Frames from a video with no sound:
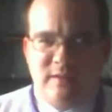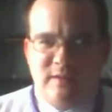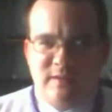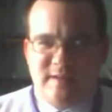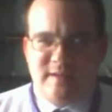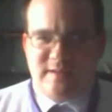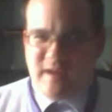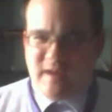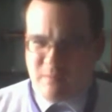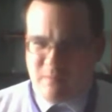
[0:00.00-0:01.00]
is
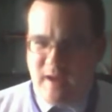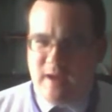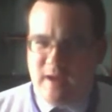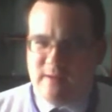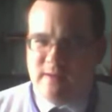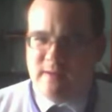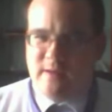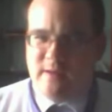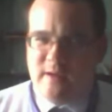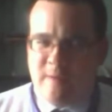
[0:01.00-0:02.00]
not mad,
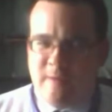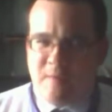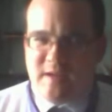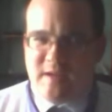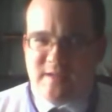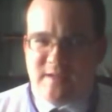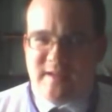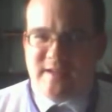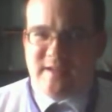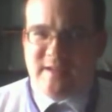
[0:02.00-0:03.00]
but he still has
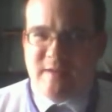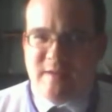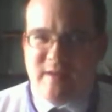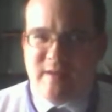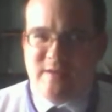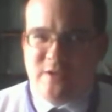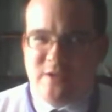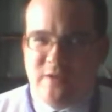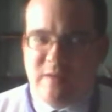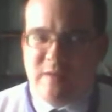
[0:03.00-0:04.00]
that same kind of disjointed